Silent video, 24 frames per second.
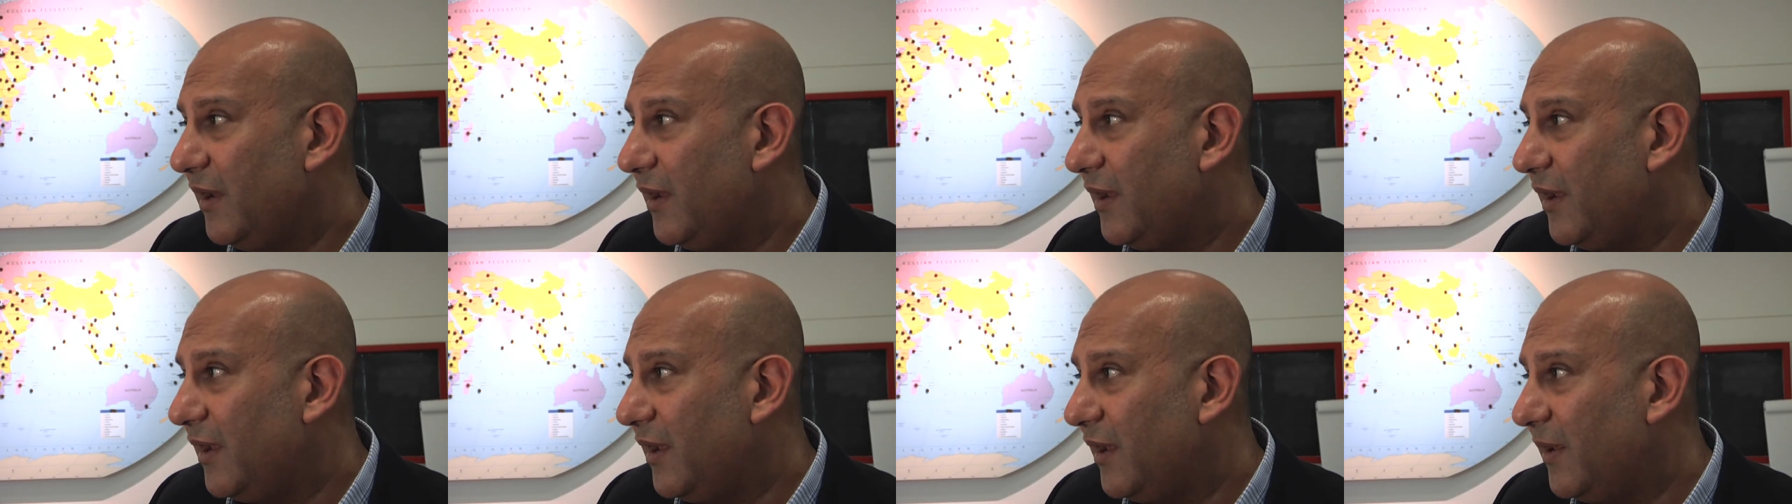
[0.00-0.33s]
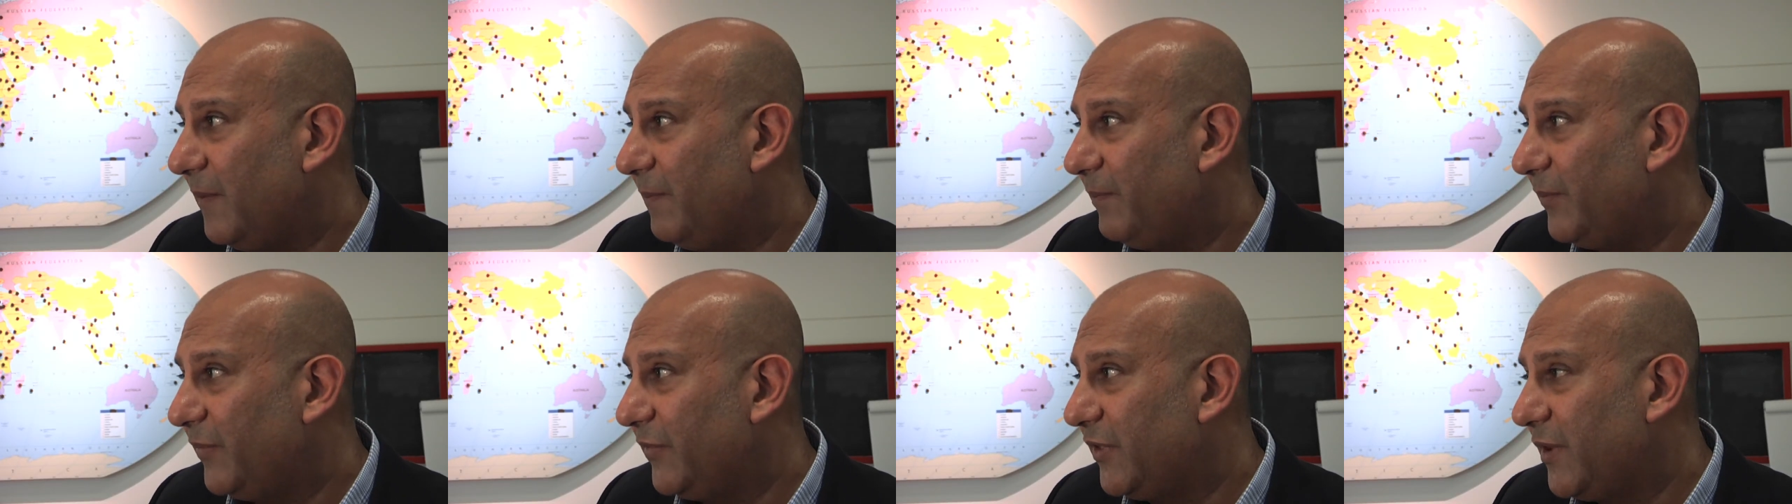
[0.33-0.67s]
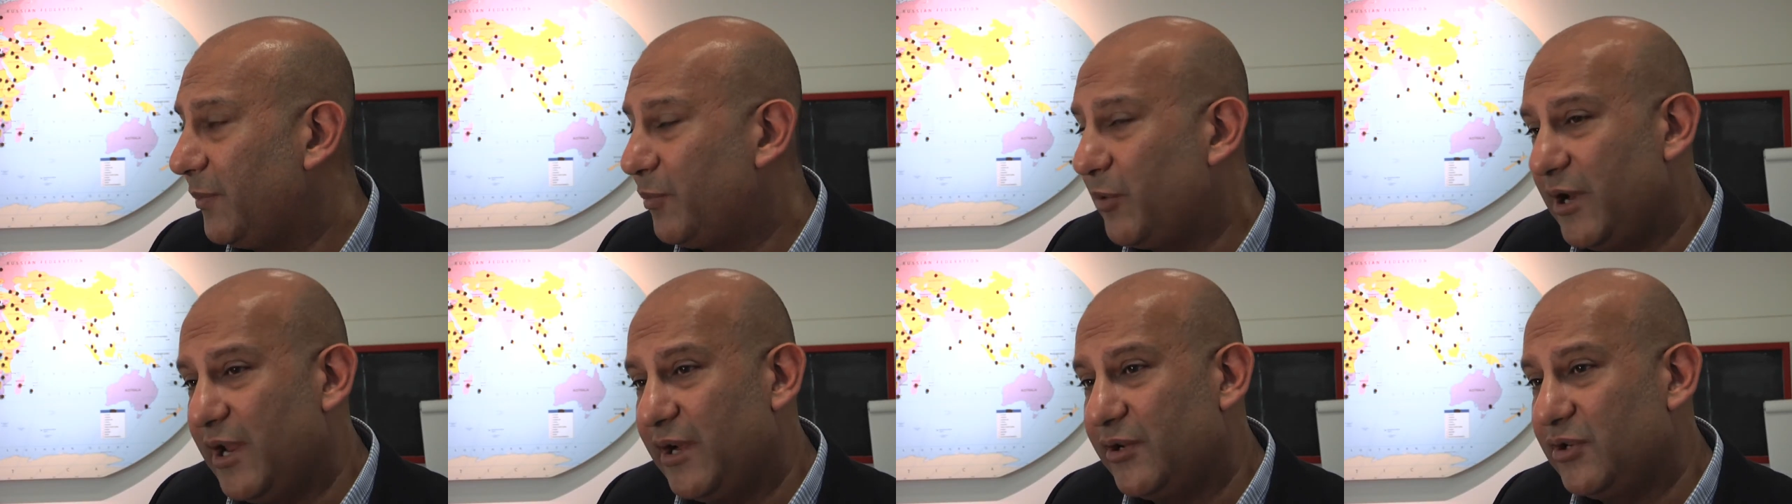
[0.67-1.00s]
the
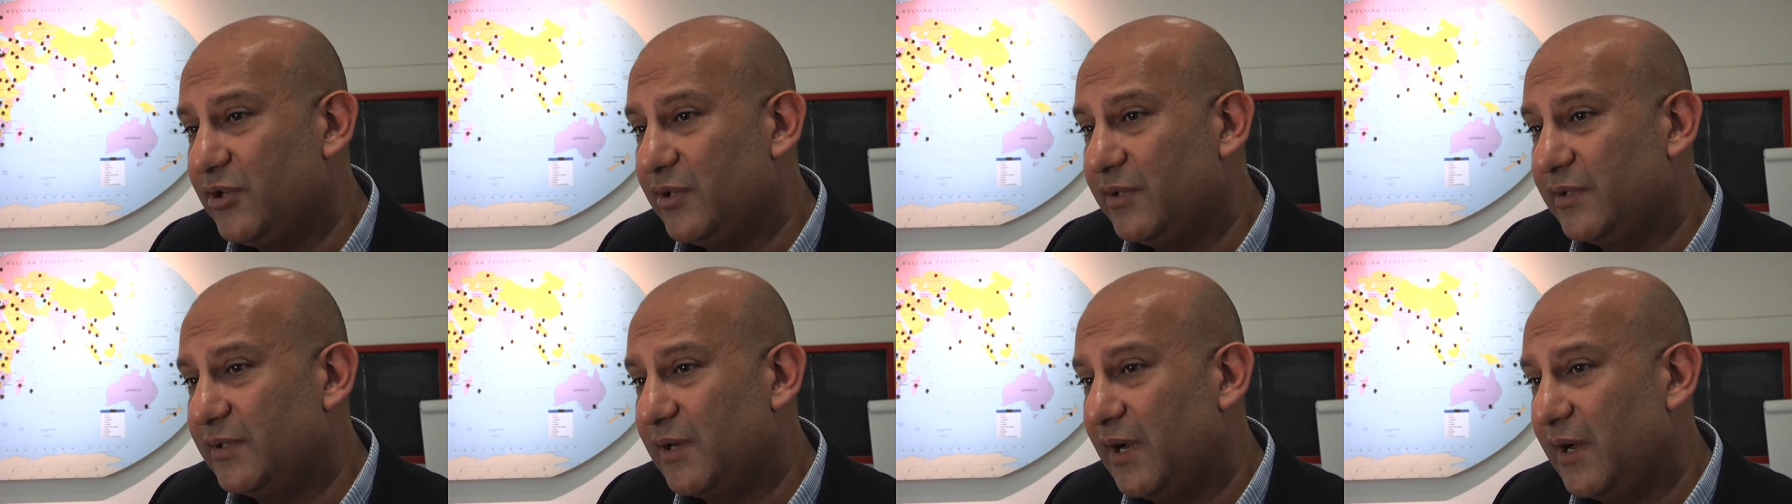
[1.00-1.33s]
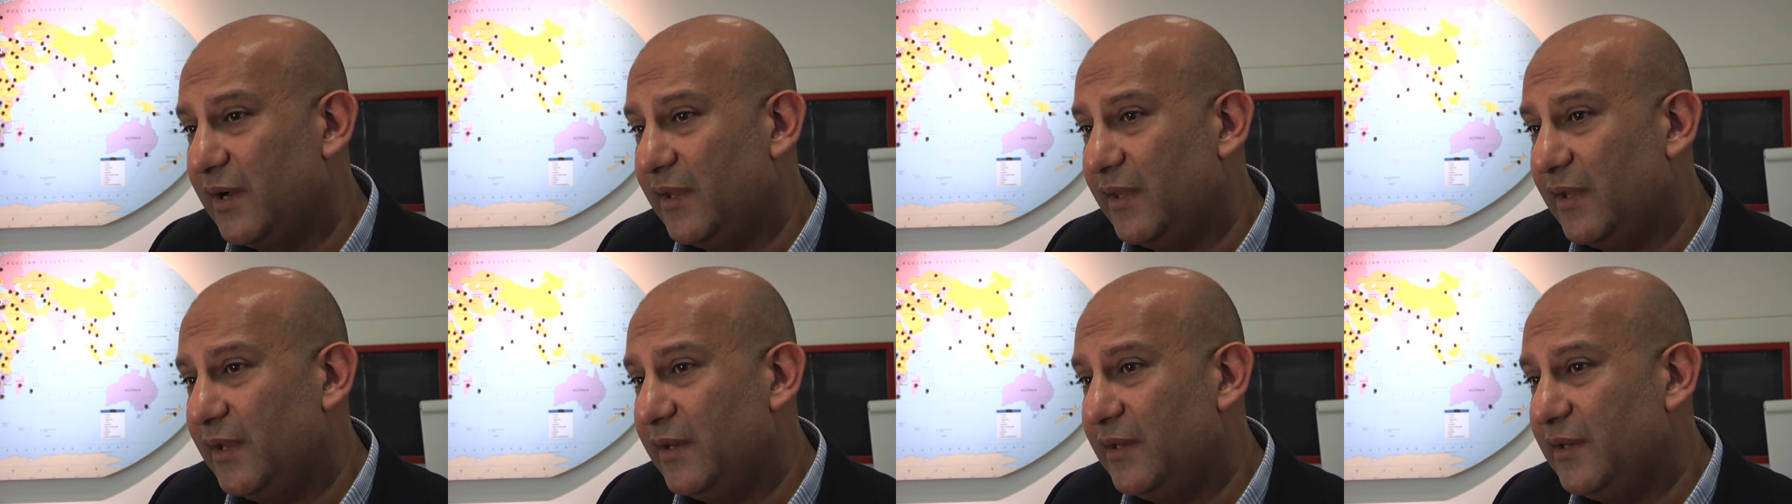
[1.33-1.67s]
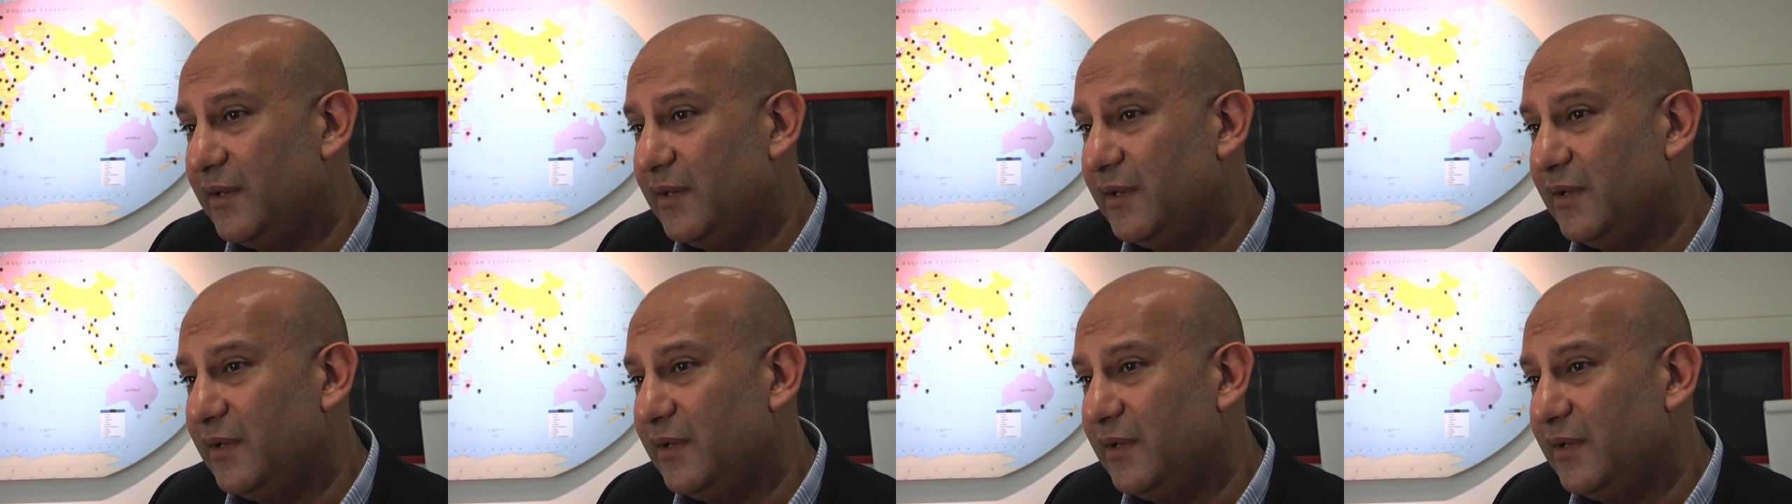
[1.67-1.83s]
predictions are that